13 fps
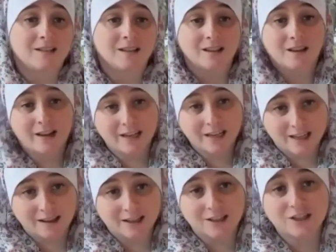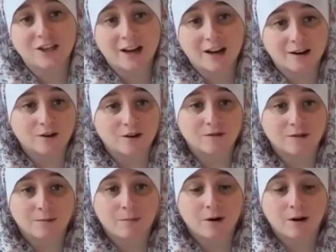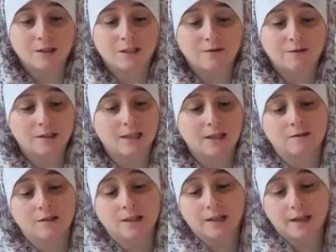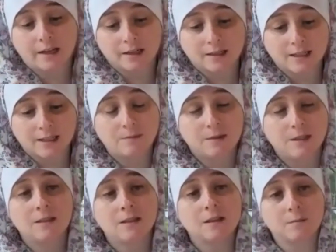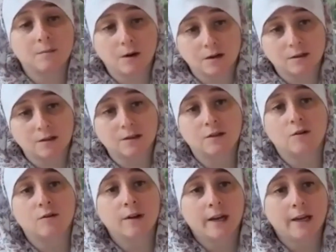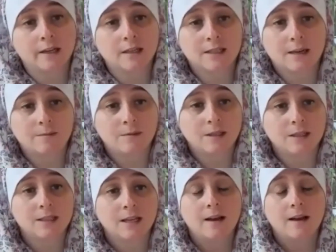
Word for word: The light and the shadow, the parts of ourselves that gain acceptance and the parts that don't gain acceptance.